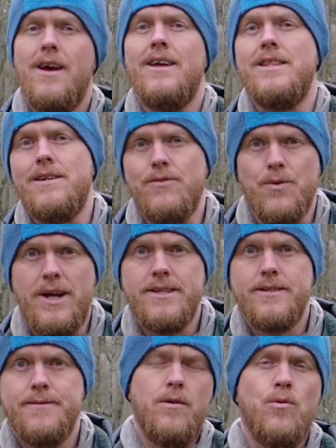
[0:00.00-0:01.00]
and leave the
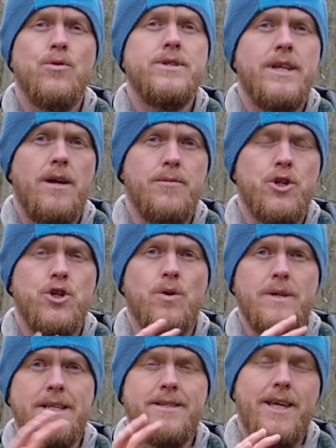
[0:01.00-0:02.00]
rest. Mostly I'll be
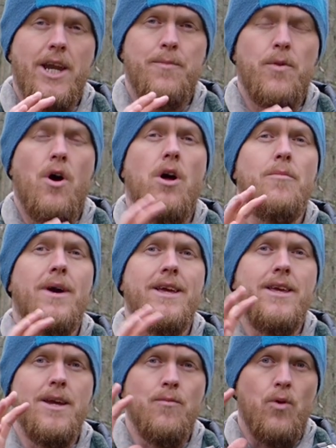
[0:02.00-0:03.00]
showing the setup on my
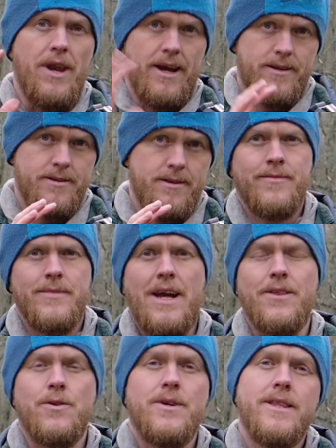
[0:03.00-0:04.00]
EM1X. Now
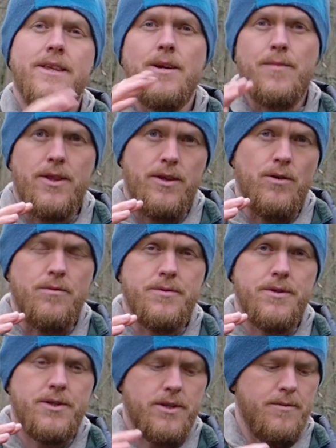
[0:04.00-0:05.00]
the great thing about the OM
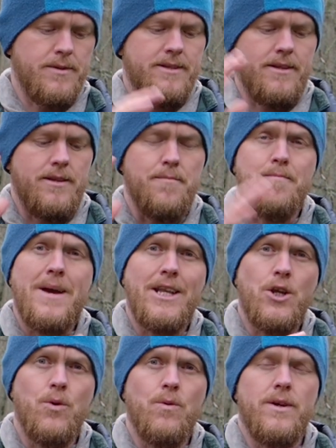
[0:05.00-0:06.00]
system is that the
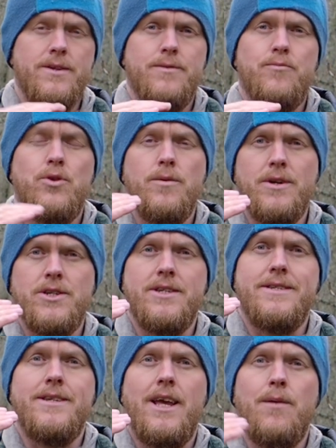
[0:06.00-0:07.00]
menu is pretty much the
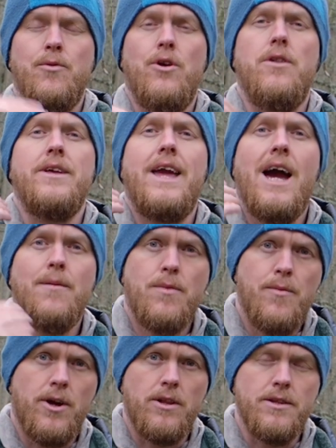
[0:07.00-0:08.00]
same on all the camera
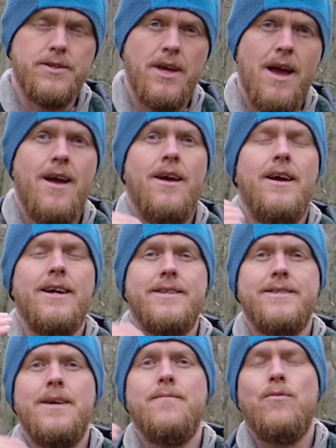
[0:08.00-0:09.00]
models
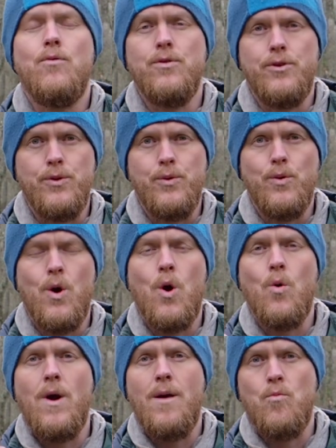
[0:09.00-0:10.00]
except for the new
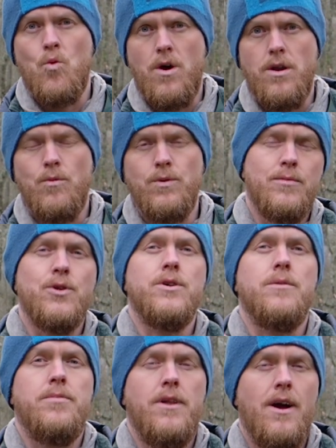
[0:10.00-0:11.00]
OM1. But you
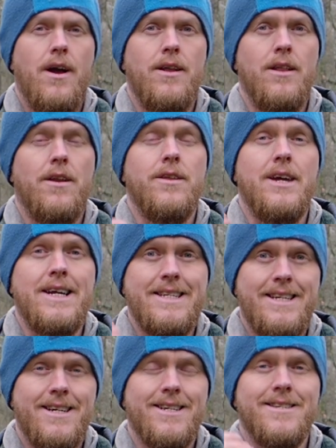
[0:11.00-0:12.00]
can apply a lot of the
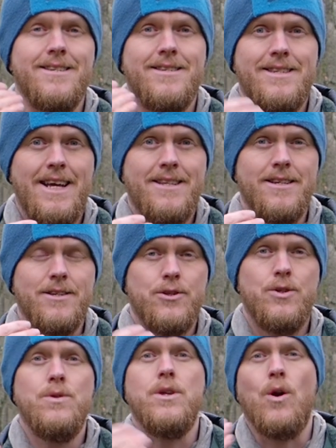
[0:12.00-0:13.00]
ideas and settings
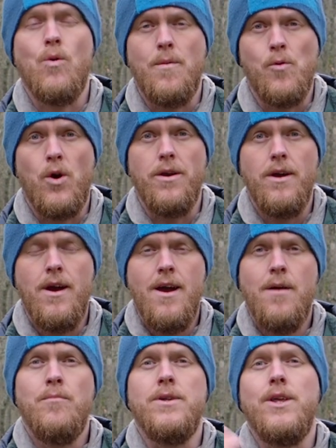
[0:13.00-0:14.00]
to the OM1,
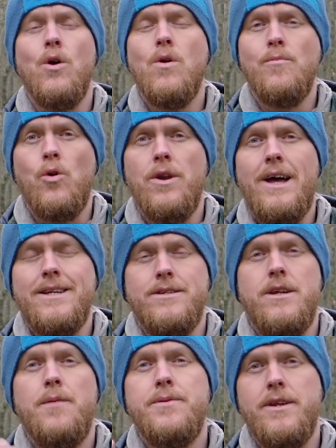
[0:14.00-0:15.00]
but the OM1 has an
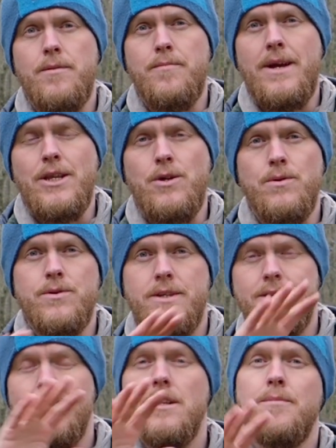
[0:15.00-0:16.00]
updated menu, so
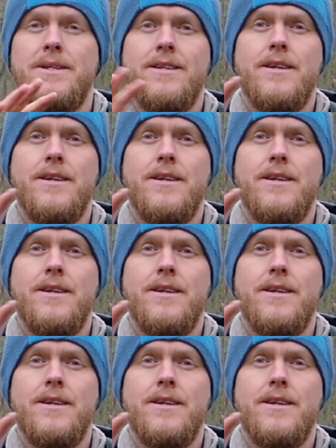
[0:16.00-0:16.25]
it's a little bit